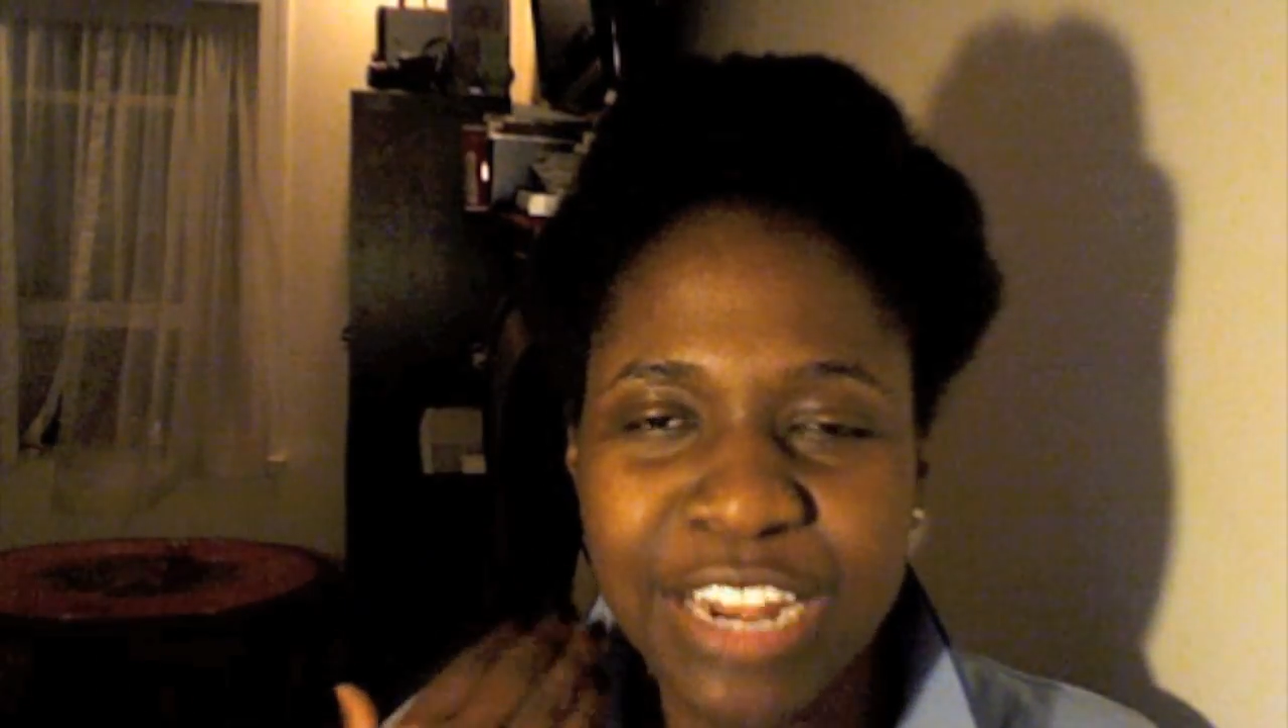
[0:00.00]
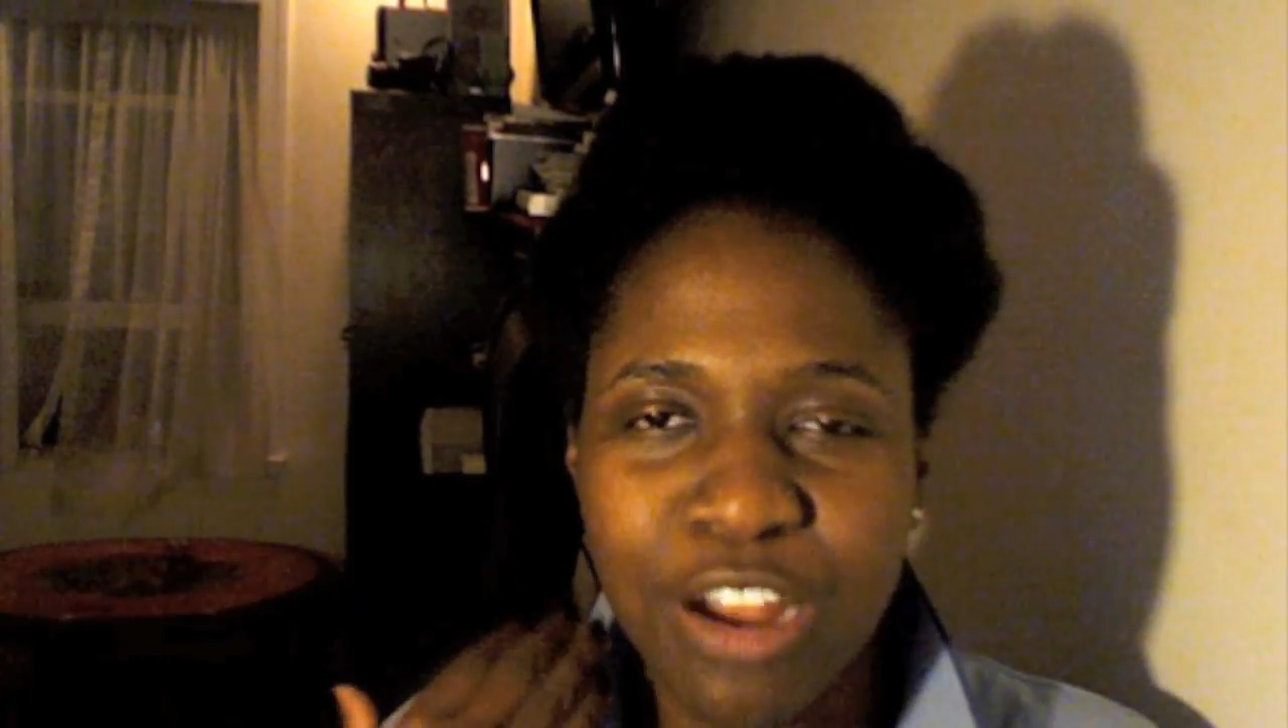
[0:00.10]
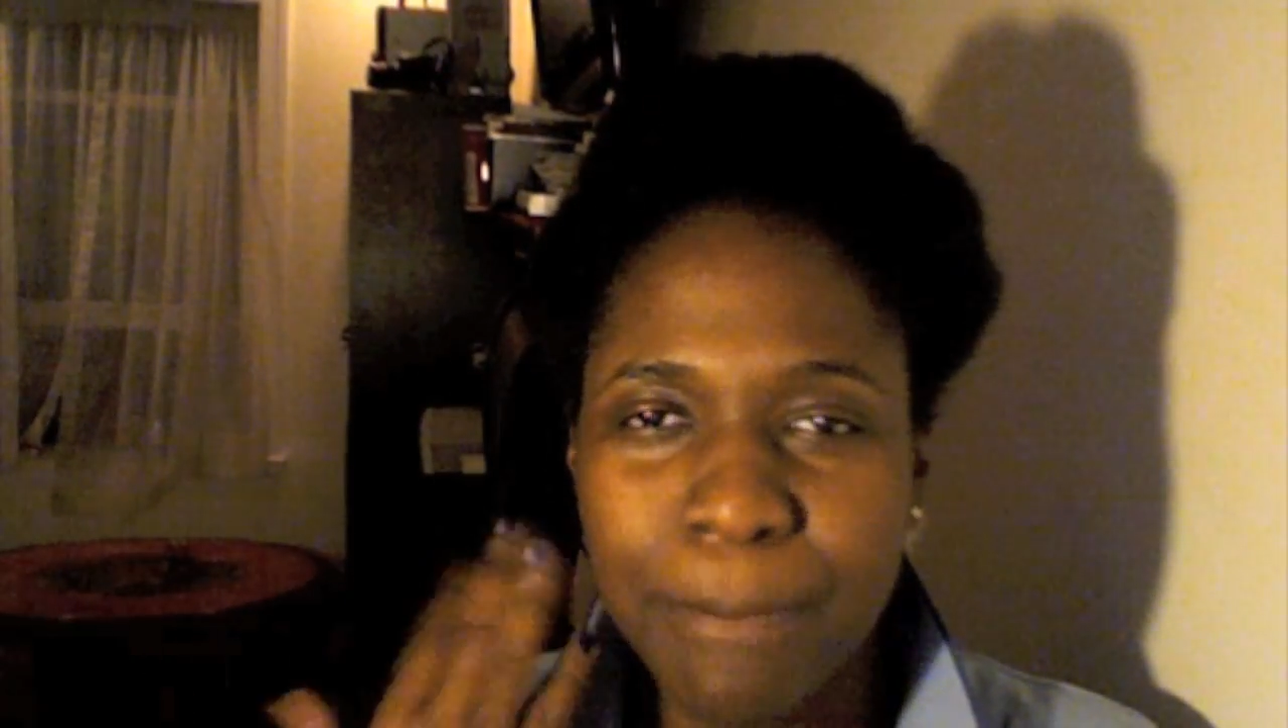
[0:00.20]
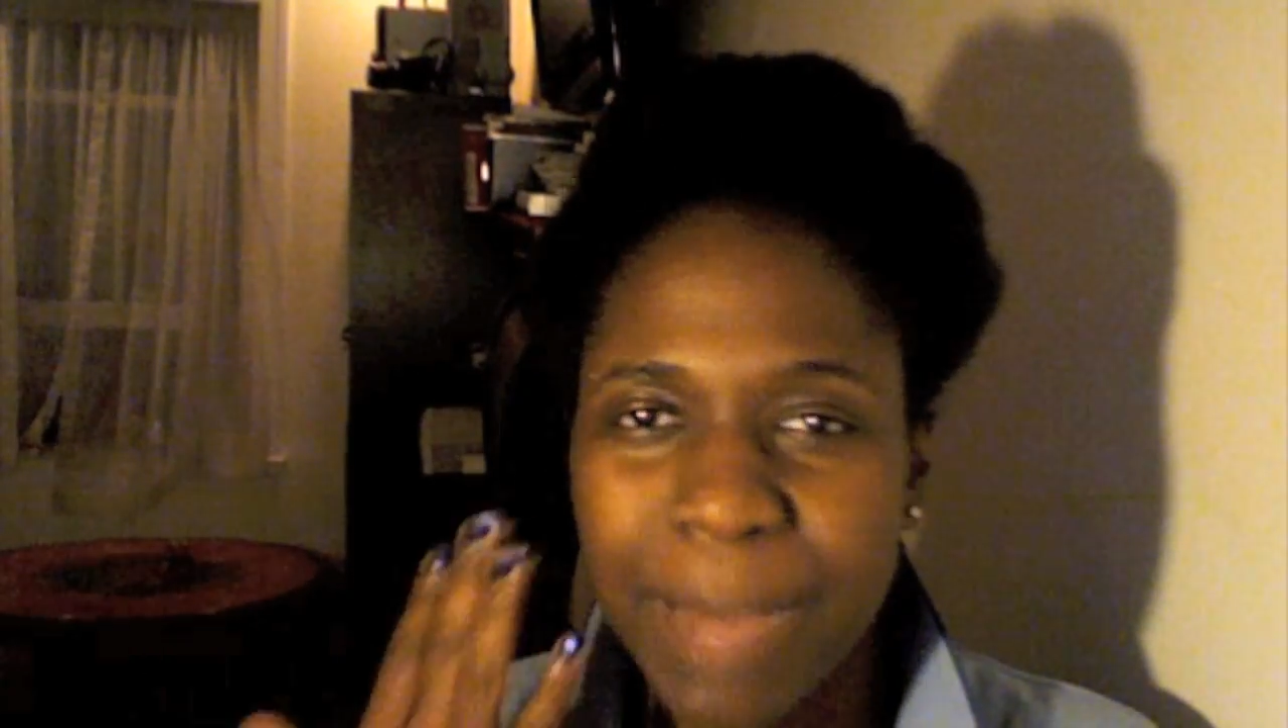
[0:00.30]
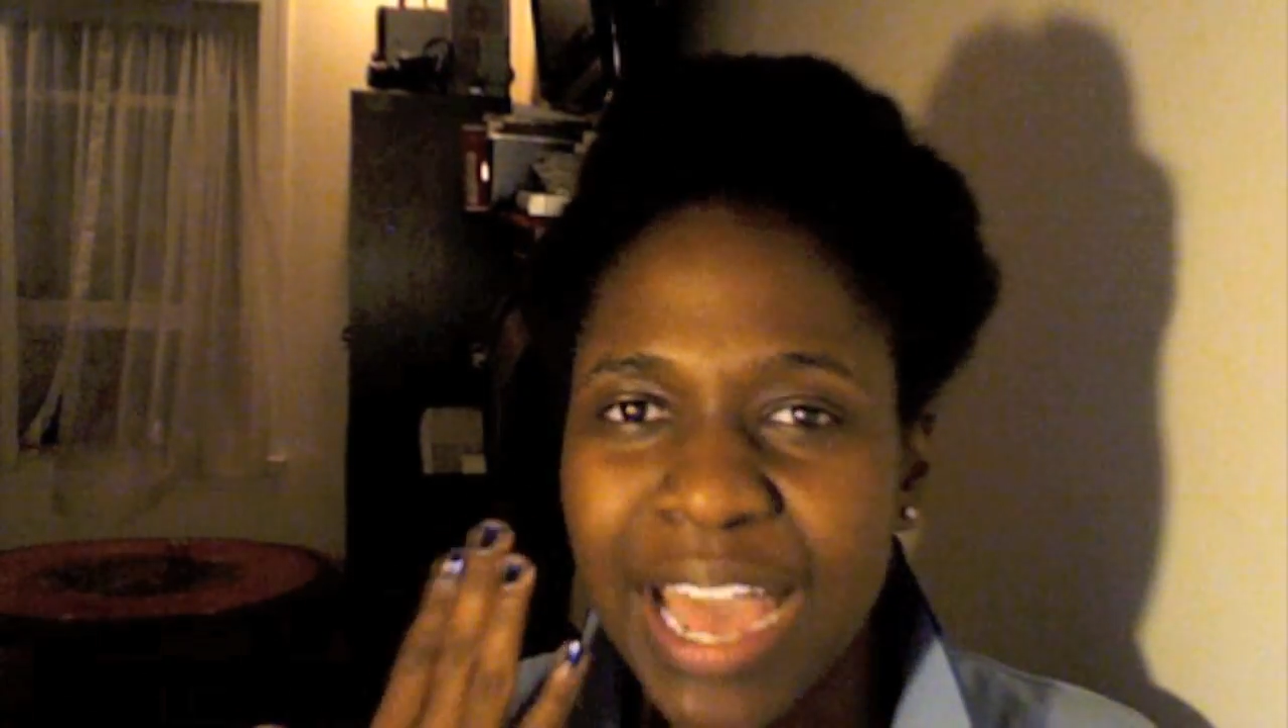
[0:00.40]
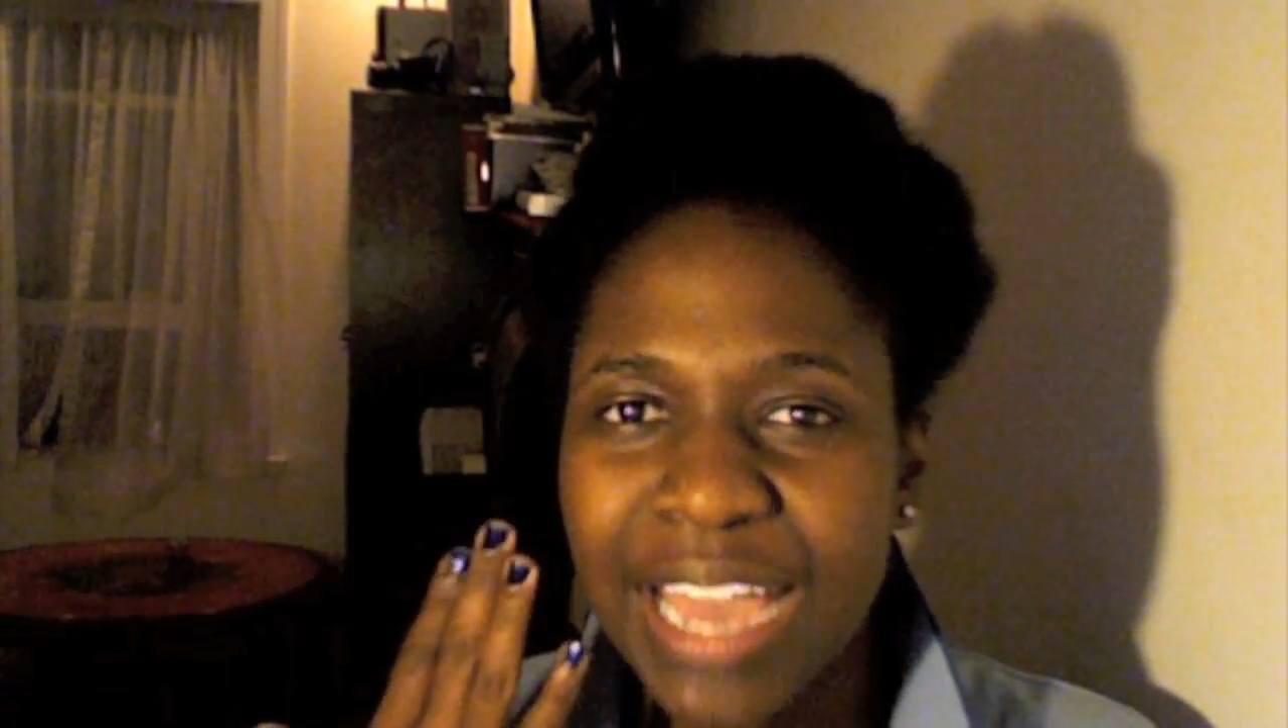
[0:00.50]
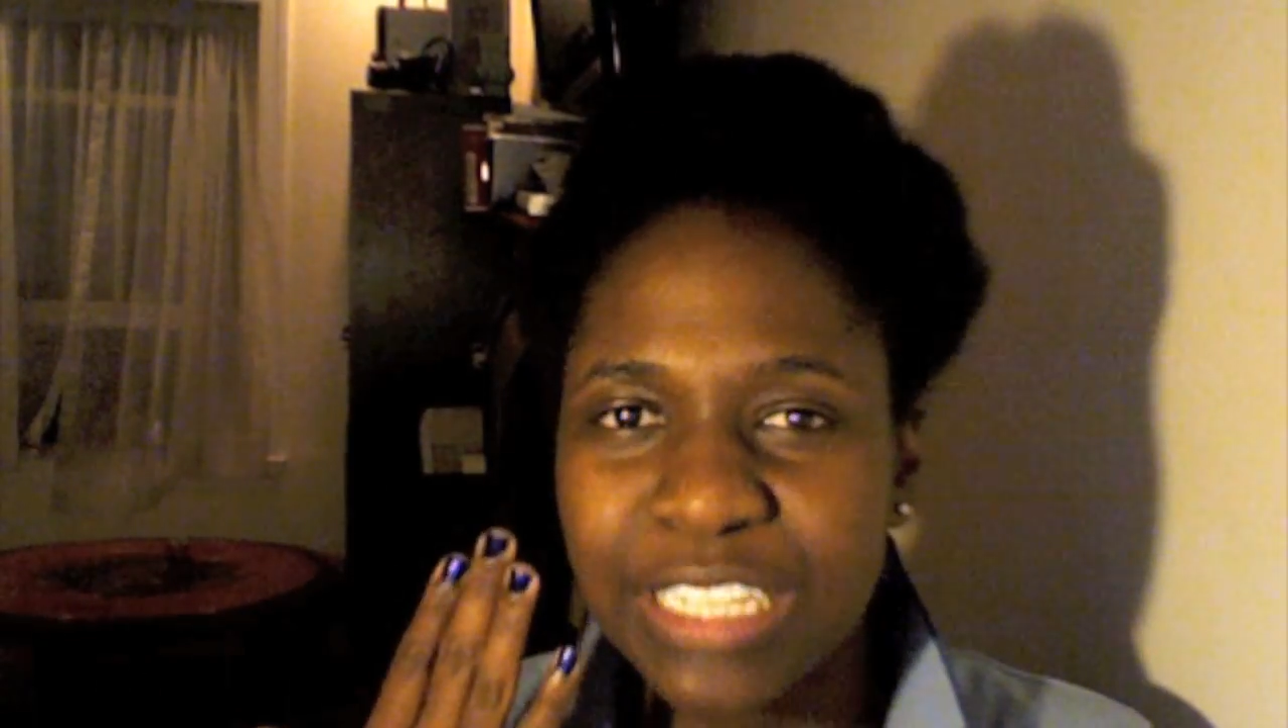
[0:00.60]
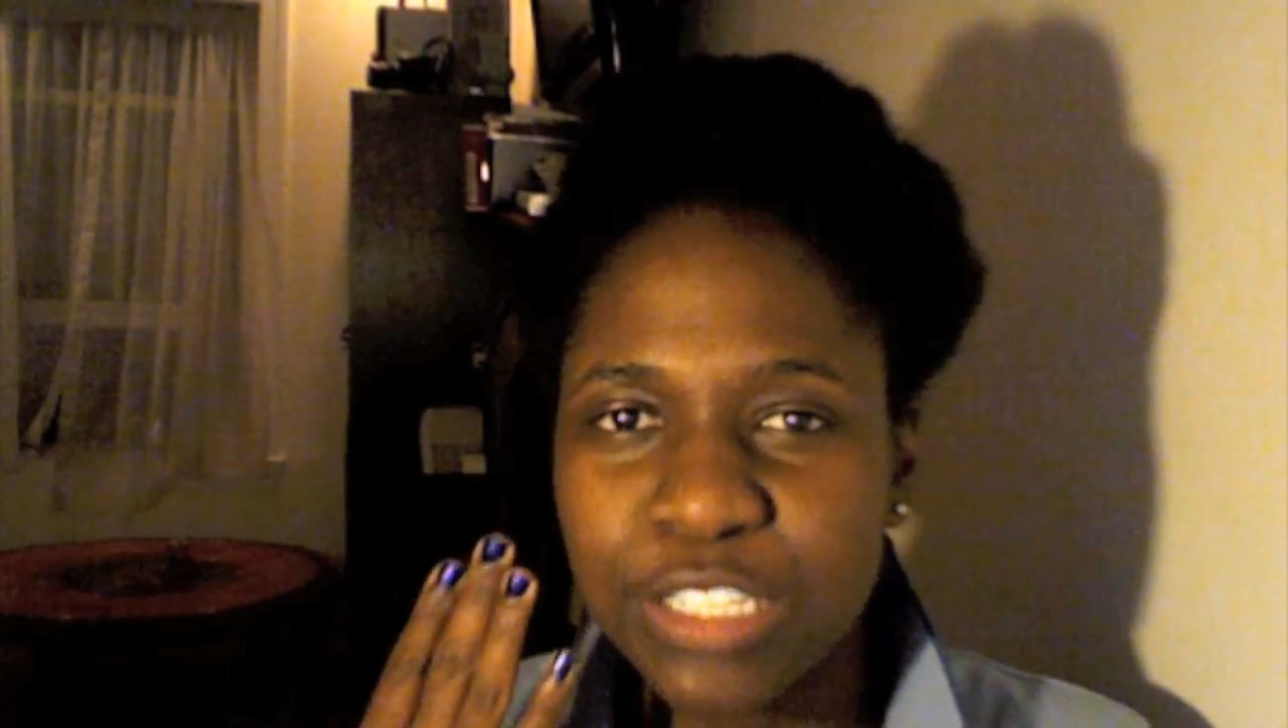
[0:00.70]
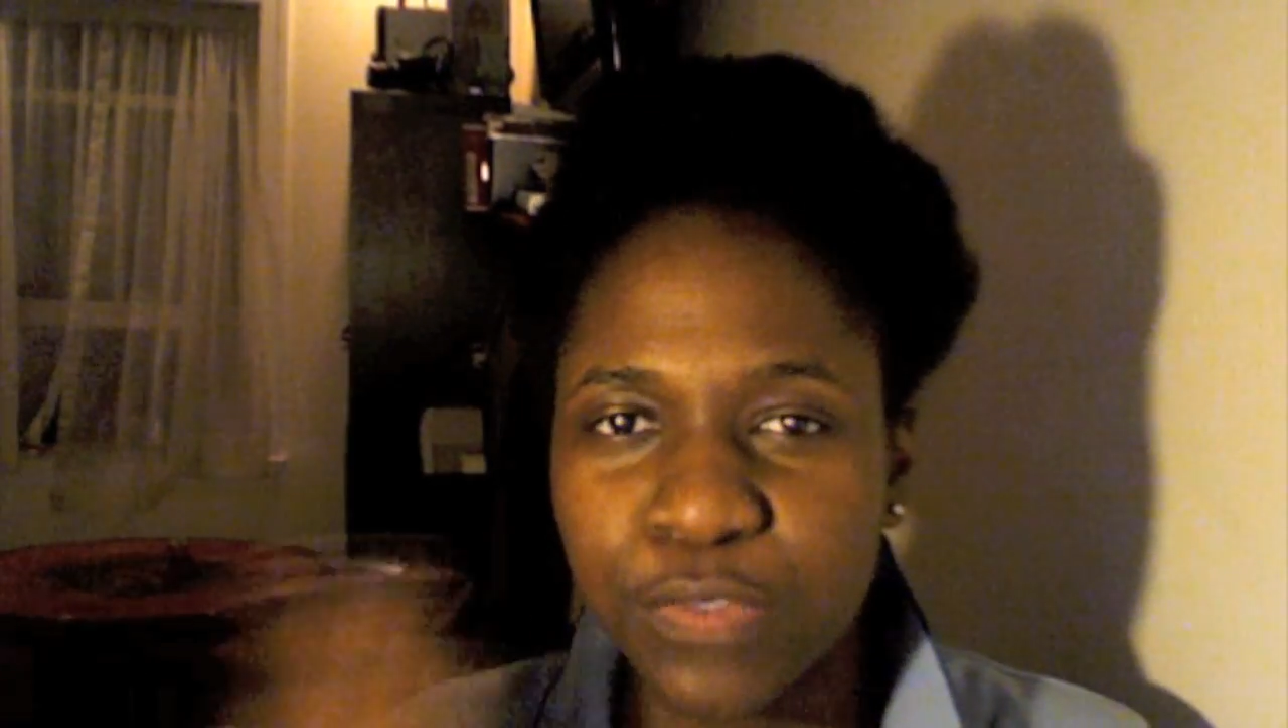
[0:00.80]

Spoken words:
in our minds